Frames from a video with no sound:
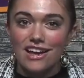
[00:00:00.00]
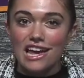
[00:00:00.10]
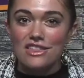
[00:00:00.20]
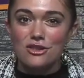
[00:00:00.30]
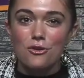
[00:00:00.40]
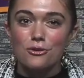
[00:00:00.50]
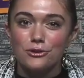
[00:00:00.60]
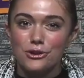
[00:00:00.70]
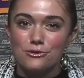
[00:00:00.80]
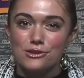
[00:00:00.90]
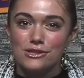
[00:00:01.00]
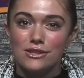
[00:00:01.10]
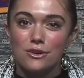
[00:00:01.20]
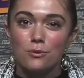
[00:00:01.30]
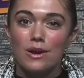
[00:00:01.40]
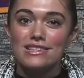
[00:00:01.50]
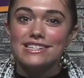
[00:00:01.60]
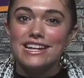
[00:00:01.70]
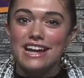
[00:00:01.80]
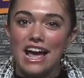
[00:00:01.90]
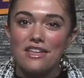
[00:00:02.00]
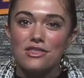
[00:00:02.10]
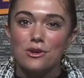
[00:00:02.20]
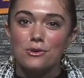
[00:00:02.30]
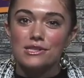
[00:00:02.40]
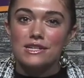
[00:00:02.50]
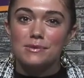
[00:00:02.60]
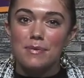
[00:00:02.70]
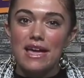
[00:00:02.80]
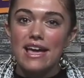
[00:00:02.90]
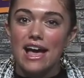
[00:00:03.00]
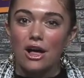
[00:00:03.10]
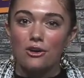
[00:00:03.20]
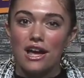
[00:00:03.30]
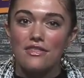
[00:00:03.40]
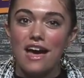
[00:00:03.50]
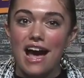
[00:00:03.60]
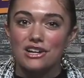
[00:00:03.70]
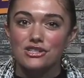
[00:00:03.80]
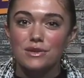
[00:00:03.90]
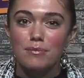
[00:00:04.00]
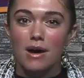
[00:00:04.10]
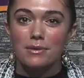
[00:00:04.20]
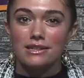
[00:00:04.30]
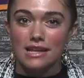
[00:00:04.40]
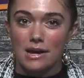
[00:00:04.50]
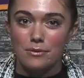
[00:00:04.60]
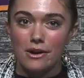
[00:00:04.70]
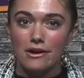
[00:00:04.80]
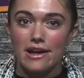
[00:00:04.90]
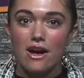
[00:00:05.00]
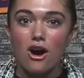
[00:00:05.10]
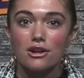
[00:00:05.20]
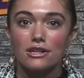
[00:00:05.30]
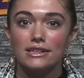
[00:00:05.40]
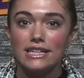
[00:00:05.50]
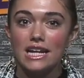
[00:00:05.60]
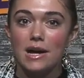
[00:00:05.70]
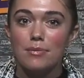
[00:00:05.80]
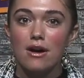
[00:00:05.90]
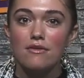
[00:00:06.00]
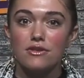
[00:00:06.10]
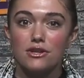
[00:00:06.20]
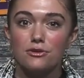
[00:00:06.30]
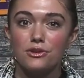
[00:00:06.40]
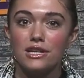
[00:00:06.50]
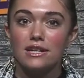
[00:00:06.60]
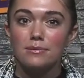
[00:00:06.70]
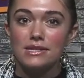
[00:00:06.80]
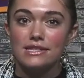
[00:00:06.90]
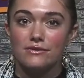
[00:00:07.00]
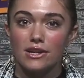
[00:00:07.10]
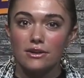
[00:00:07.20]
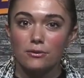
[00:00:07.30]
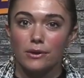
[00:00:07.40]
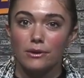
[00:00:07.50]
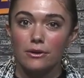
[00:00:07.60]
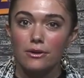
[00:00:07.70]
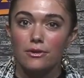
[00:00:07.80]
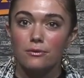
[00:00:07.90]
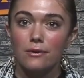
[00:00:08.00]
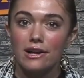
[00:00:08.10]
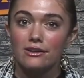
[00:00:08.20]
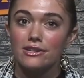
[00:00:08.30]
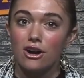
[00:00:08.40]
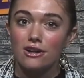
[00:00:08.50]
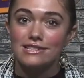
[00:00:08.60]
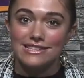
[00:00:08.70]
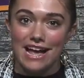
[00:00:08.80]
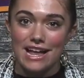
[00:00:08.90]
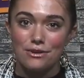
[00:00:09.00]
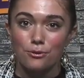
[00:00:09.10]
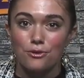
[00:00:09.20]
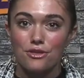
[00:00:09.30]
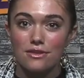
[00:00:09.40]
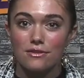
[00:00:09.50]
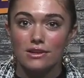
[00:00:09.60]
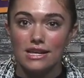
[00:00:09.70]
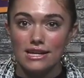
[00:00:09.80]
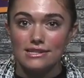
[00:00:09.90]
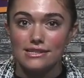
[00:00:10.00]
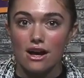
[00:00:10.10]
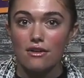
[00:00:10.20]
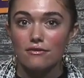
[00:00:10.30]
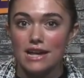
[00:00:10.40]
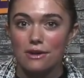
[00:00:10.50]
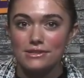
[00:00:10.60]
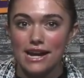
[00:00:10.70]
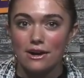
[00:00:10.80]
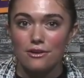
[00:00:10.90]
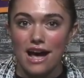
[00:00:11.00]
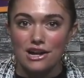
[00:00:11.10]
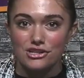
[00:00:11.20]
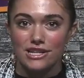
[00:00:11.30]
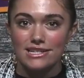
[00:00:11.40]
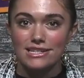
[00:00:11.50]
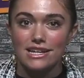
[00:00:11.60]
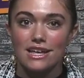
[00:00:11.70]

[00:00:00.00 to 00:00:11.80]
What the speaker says: In local news, Wednesday night, there was a debate held at the Ashland Public Library on cleanup of the Union Pacific Railroad rail yard site northeast of downtown Ashland.